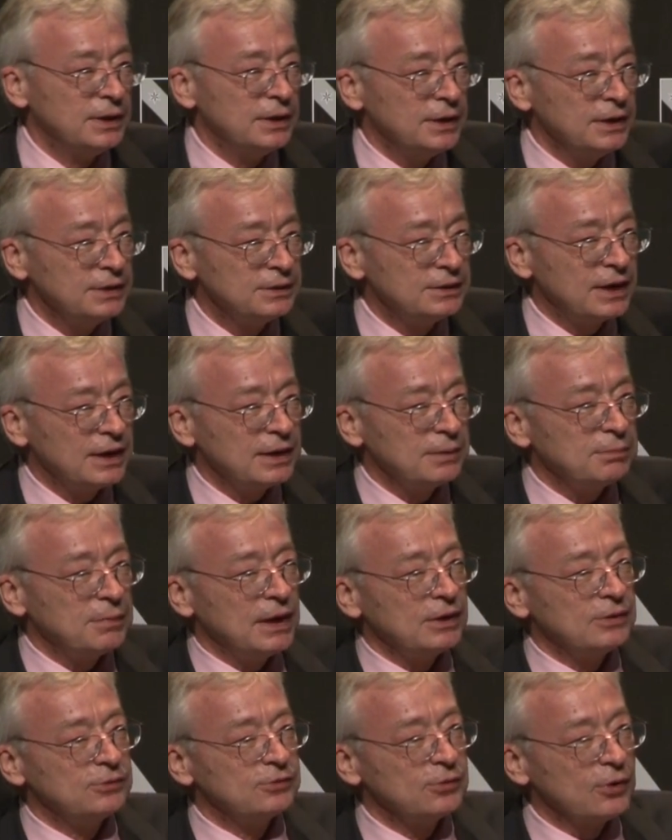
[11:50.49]
it can
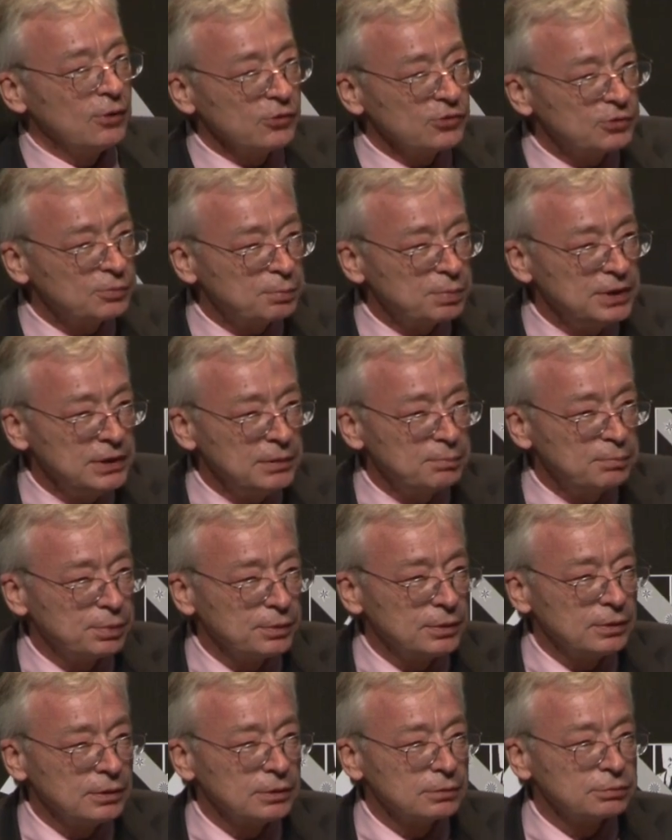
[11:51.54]
make those
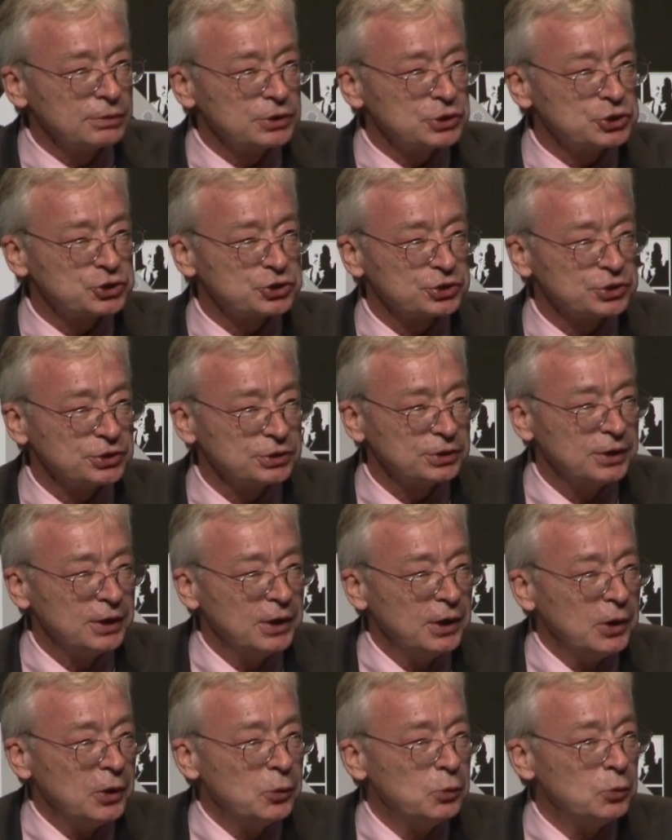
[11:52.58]
people richer
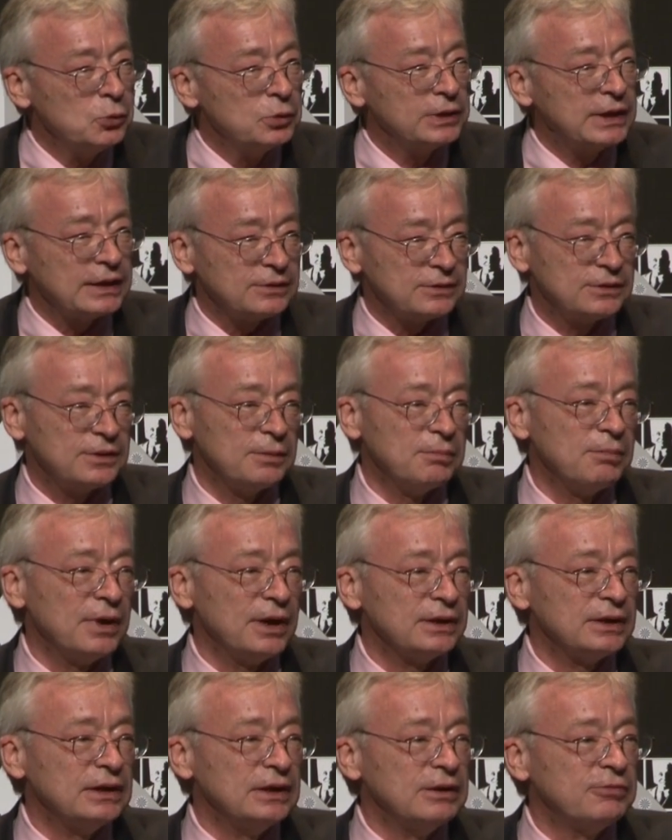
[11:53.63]
who get the
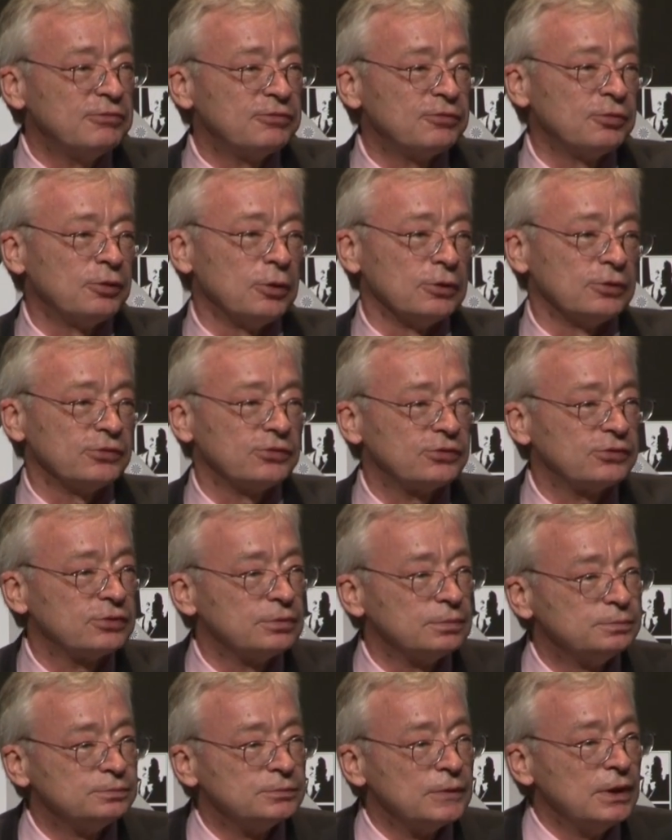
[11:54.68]
money first
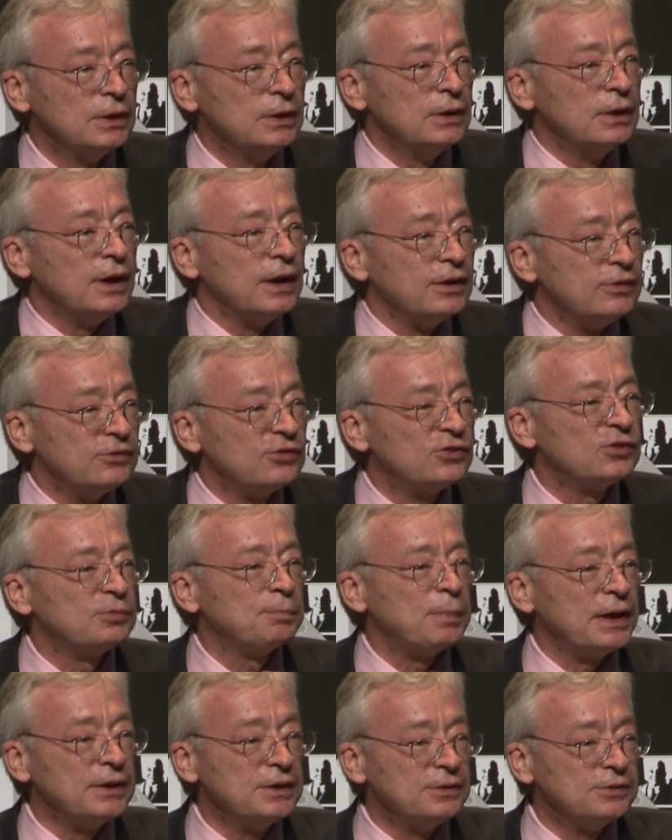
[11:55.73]
and
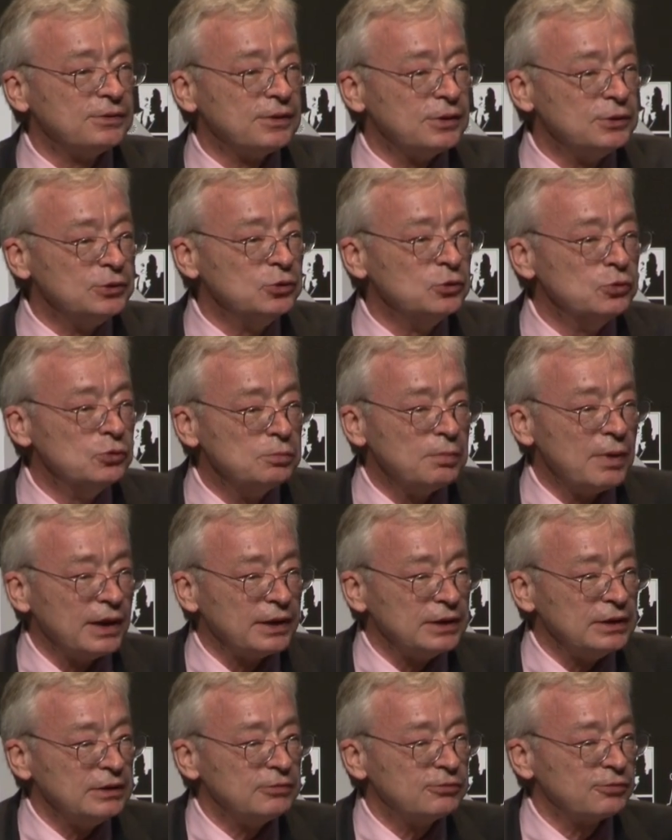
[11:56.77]
spend the new
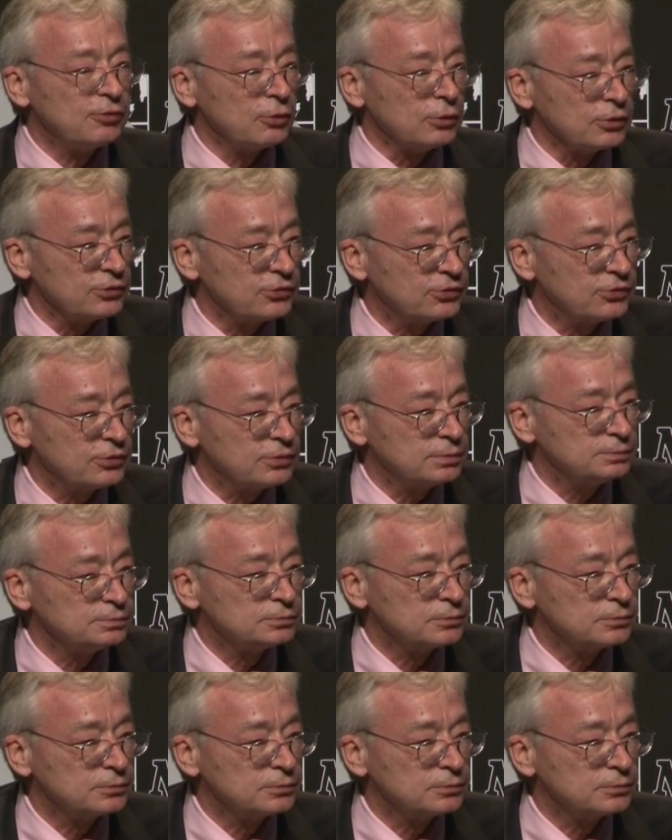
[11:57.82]
money first.